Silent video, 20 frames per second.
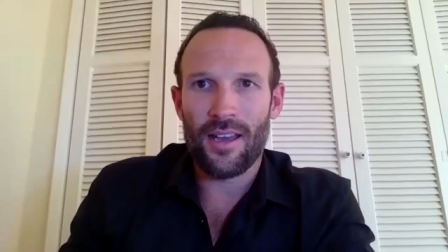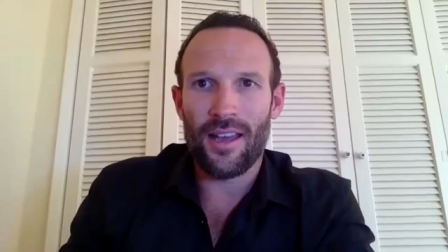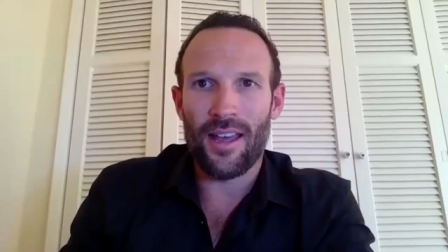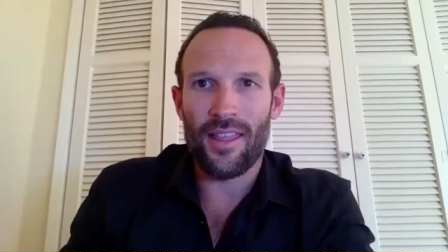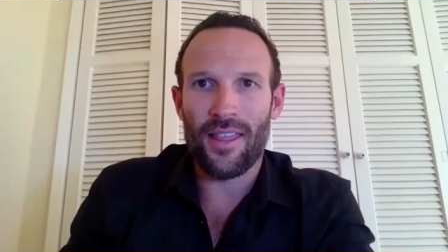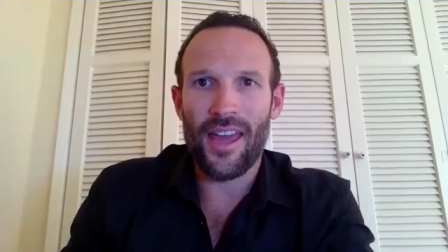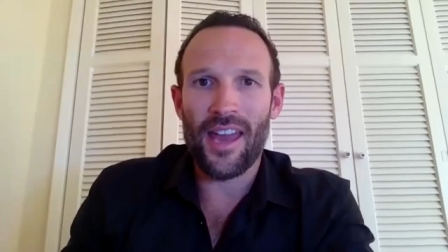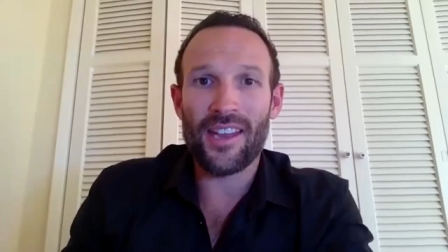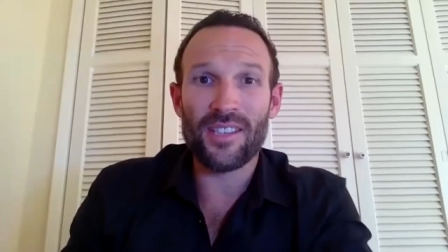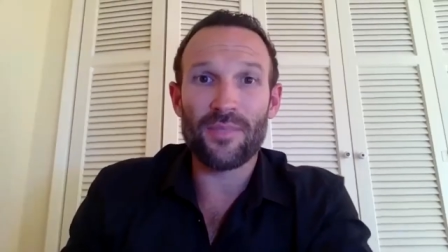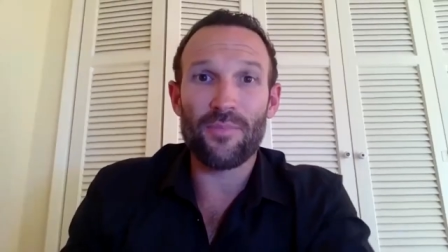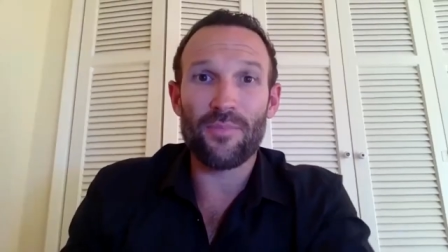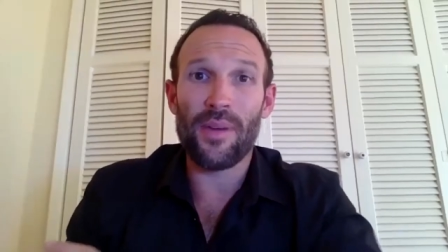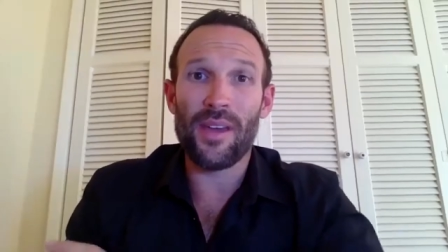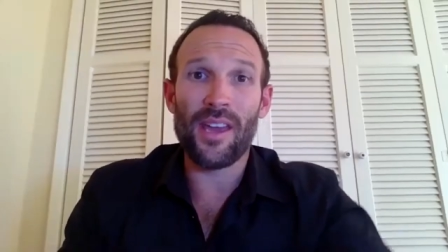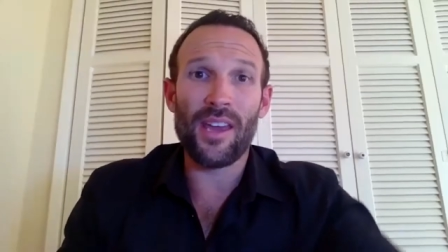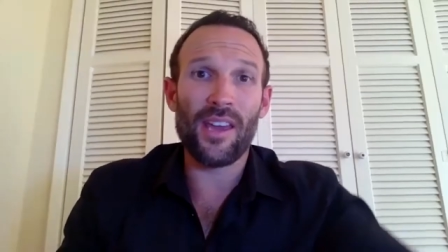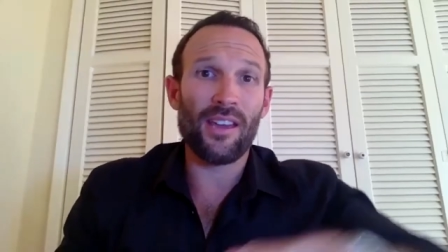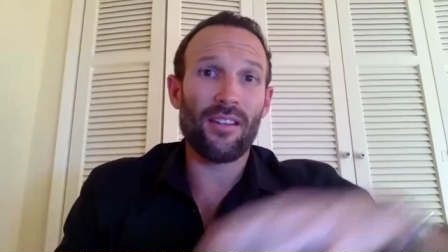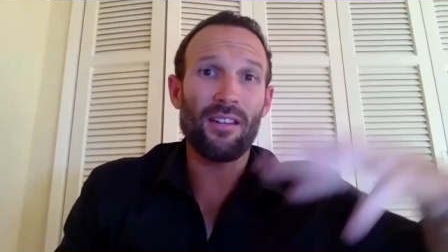that is
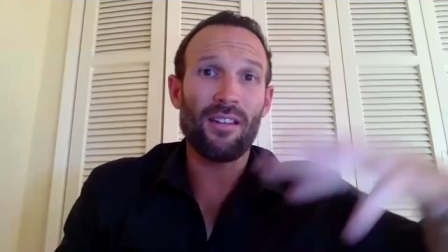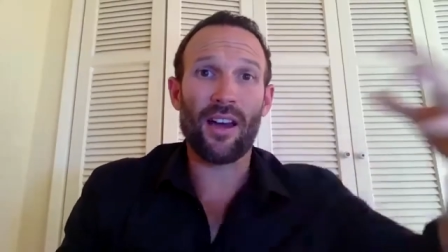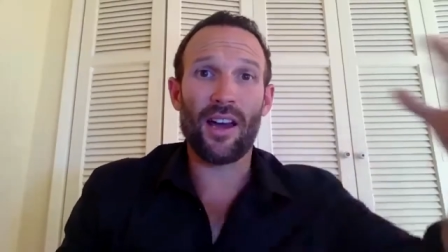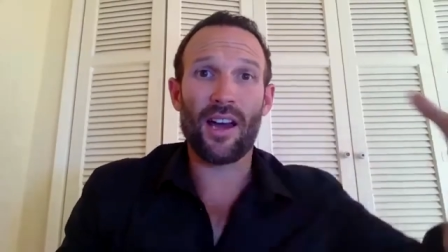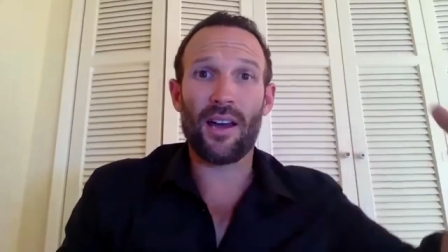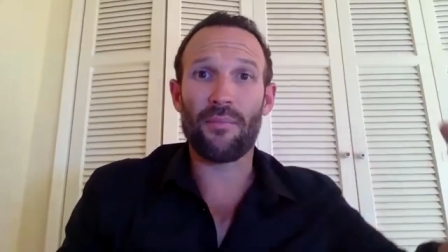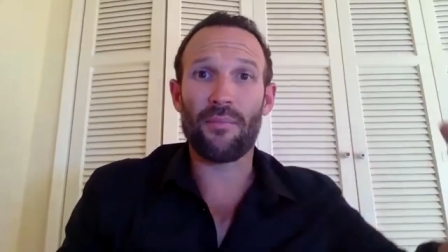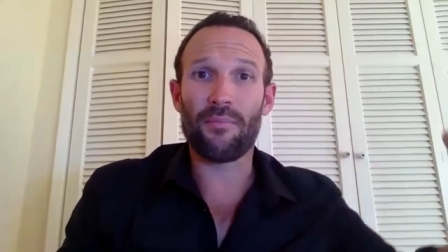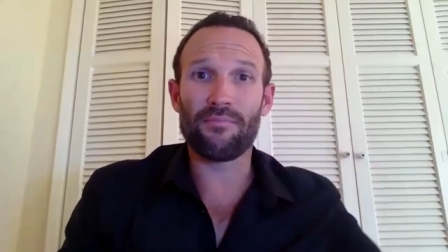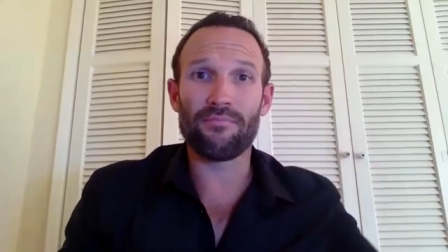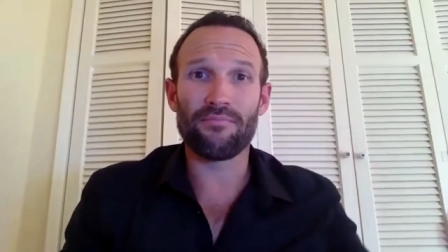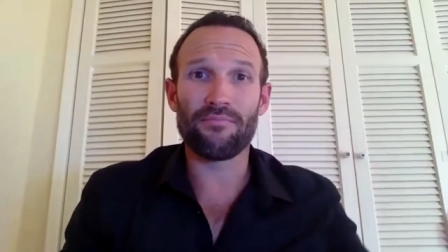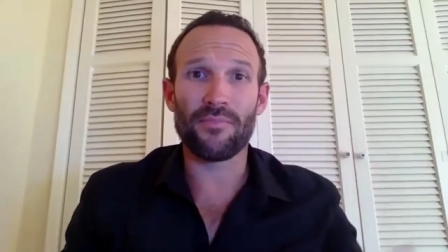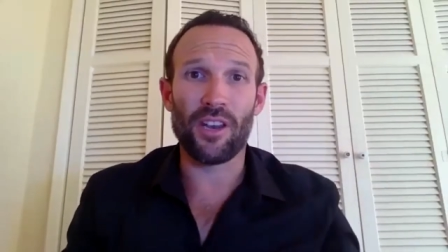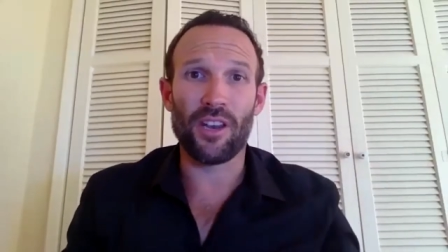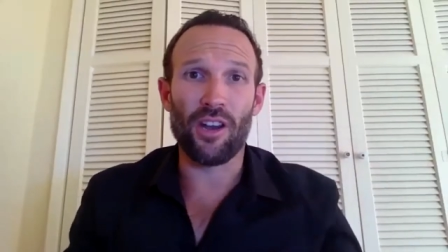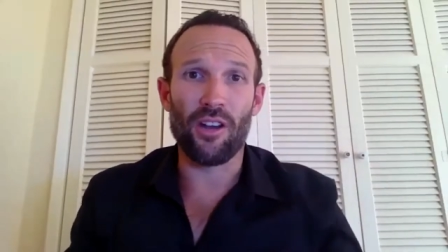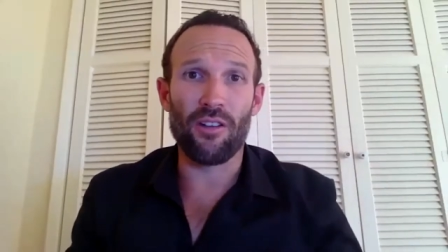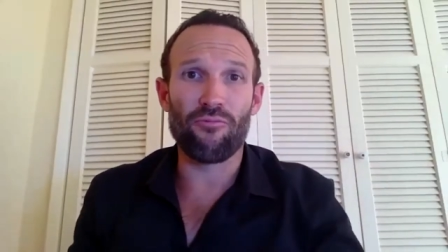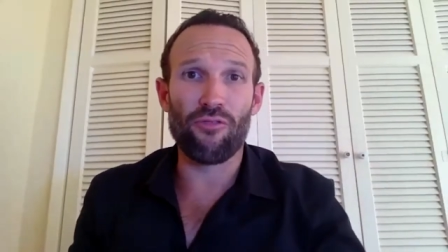being, you
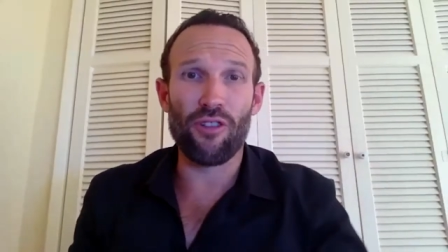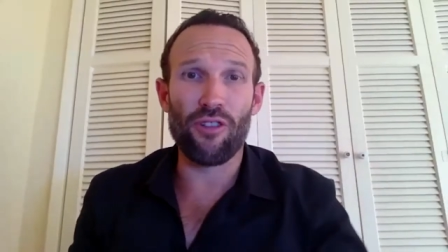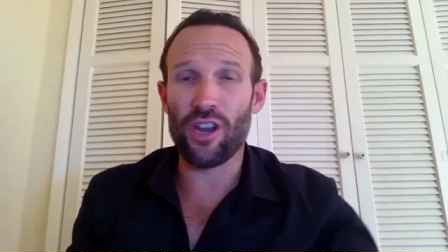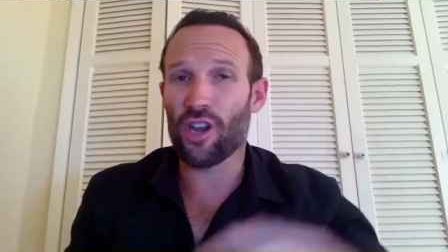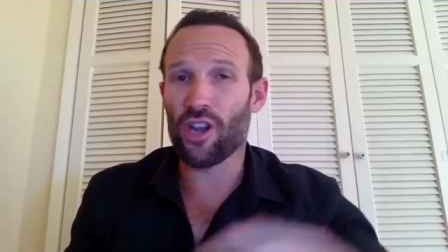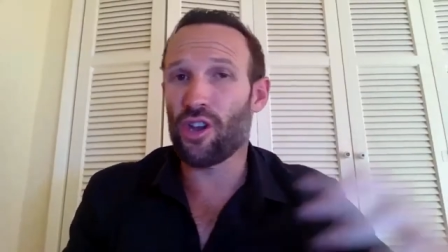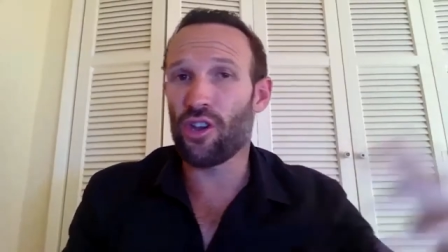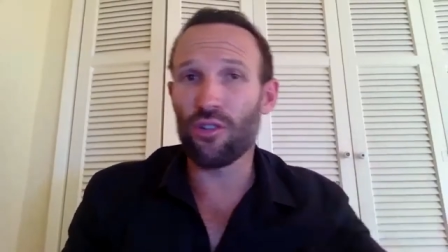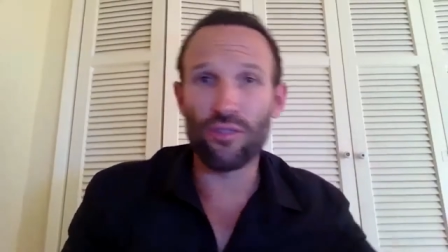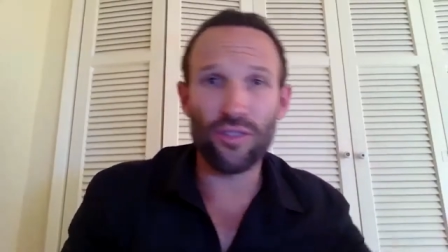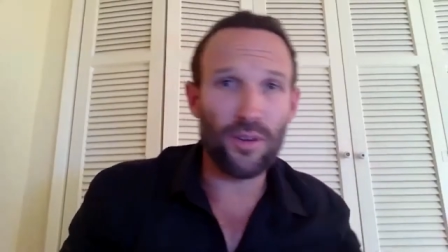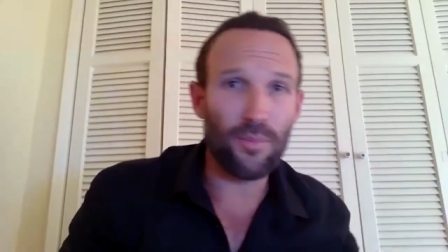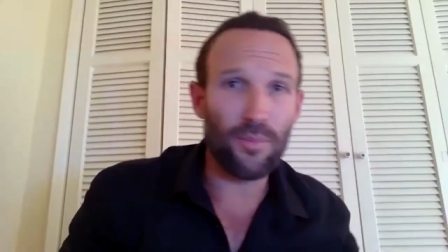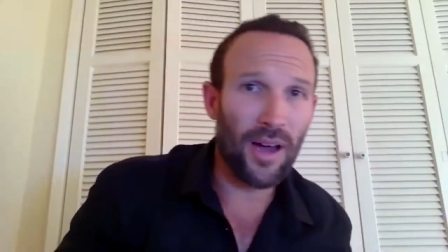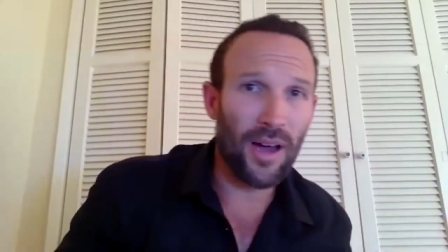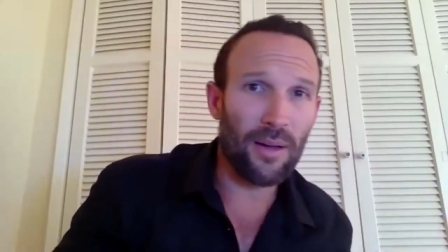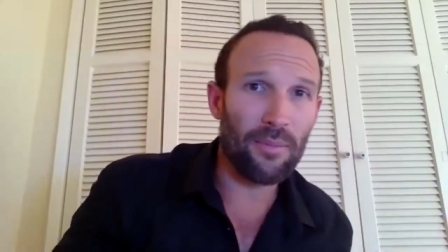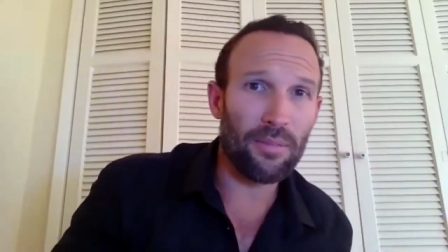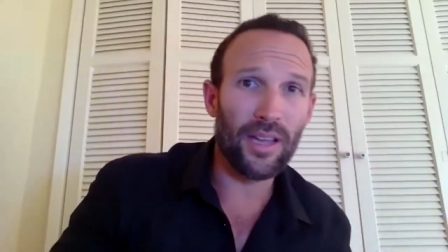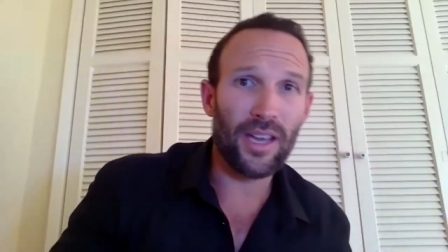know, ridiculed in
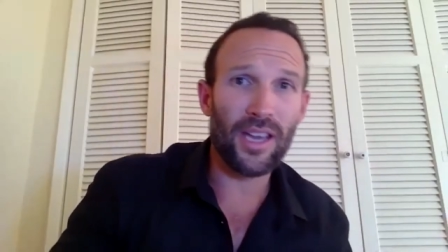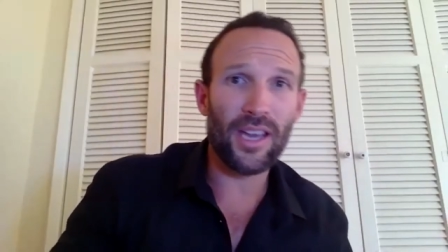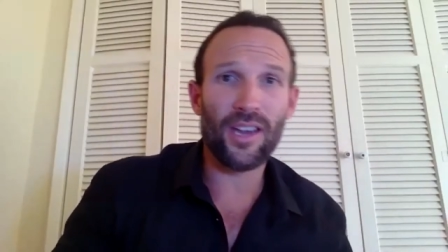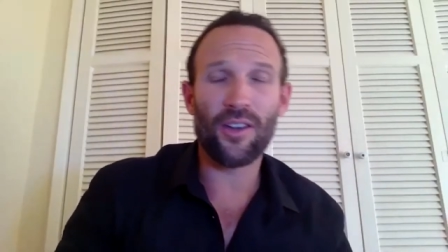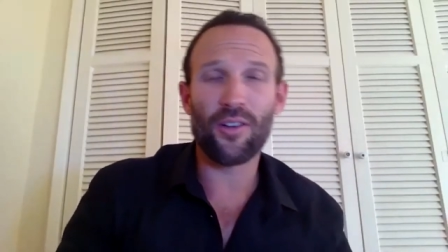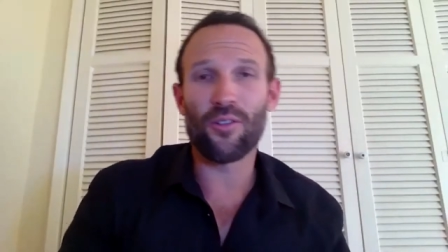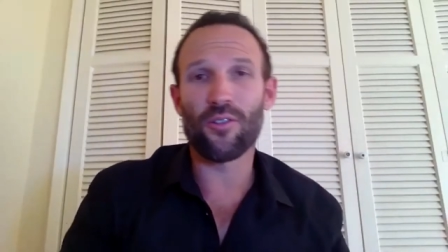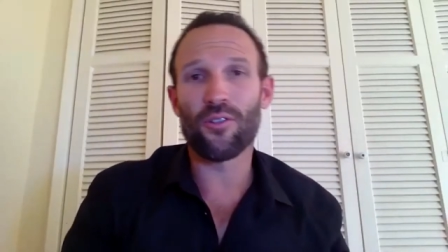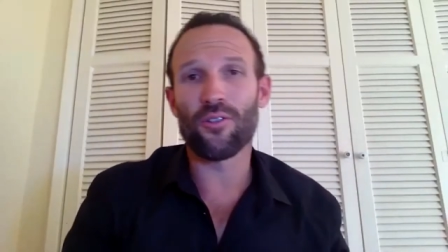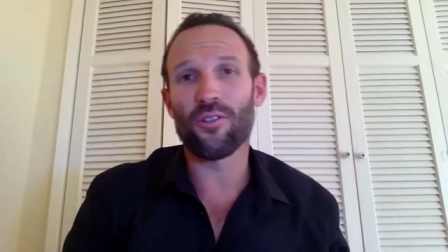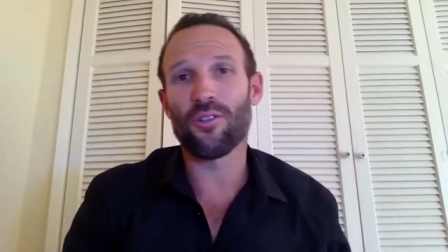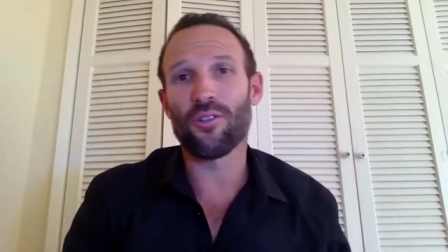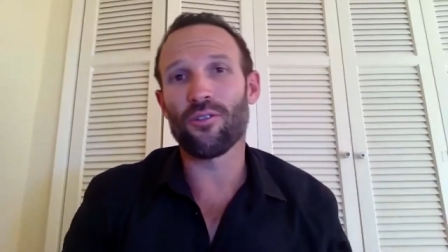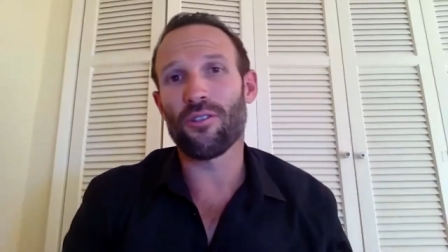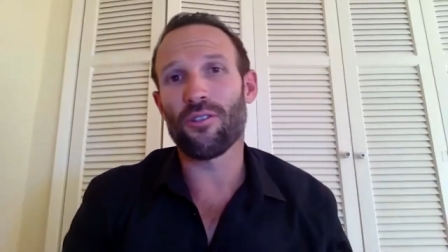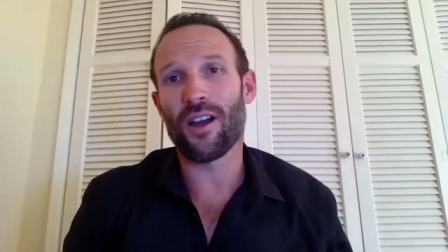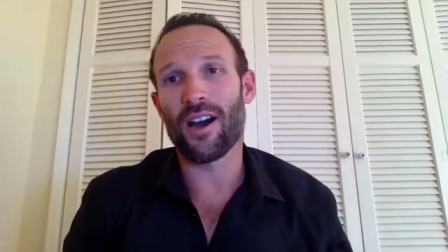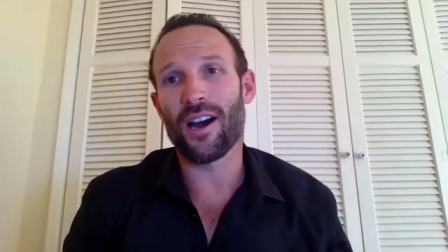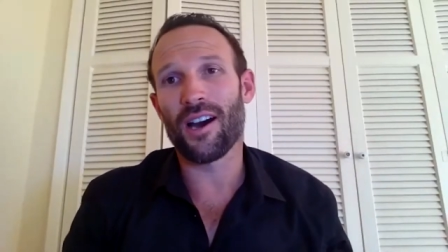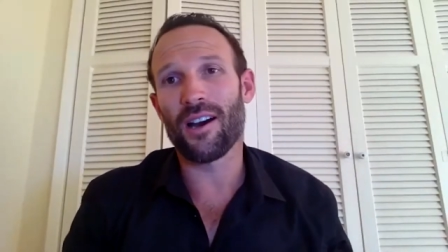public or